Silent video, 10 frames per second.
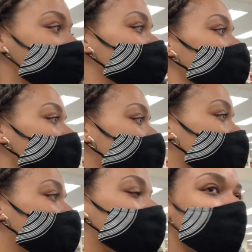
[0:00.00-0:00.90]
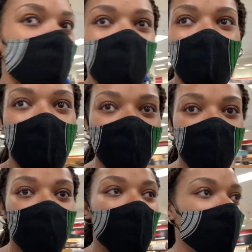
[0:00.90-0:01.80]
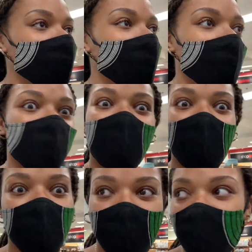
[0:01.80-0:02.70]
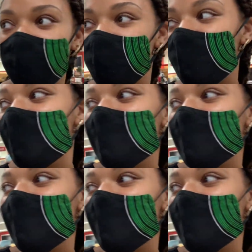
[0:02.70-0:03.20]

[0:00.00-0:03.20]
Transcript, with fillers: to the pet area. I'm like, but I lost my mom, so I gotta find her first.